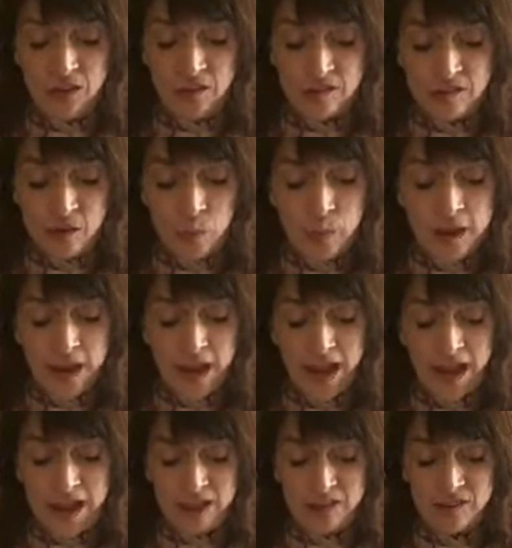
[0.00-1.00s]
So we
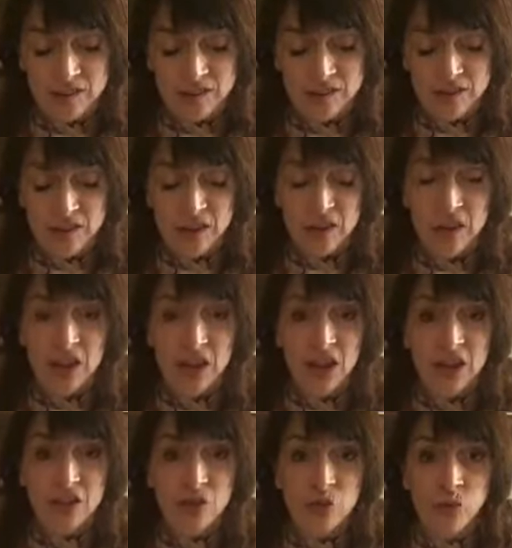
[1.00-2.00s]
ate
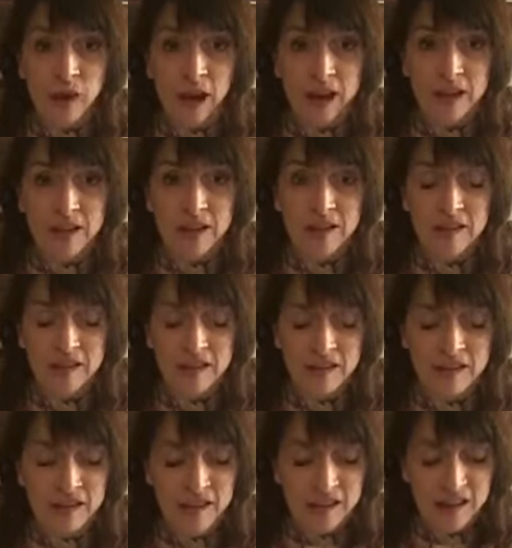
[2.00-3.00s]
and drank
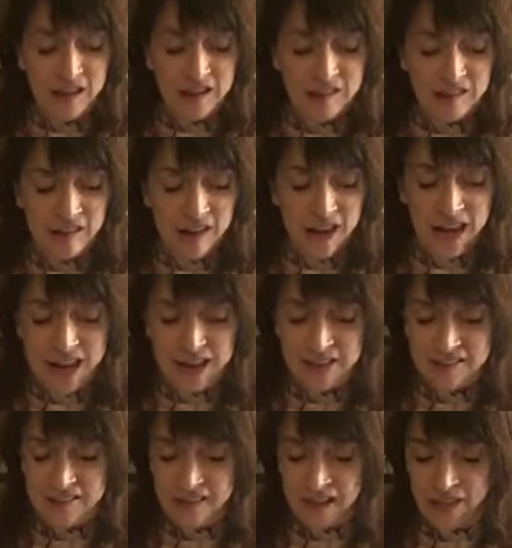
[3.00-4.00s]
and lay
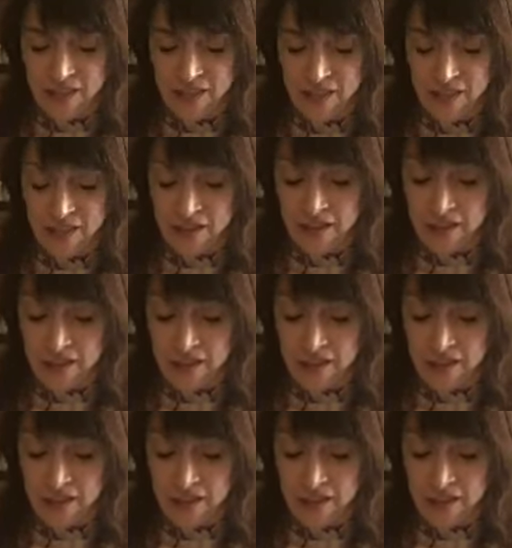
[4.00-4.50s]
together,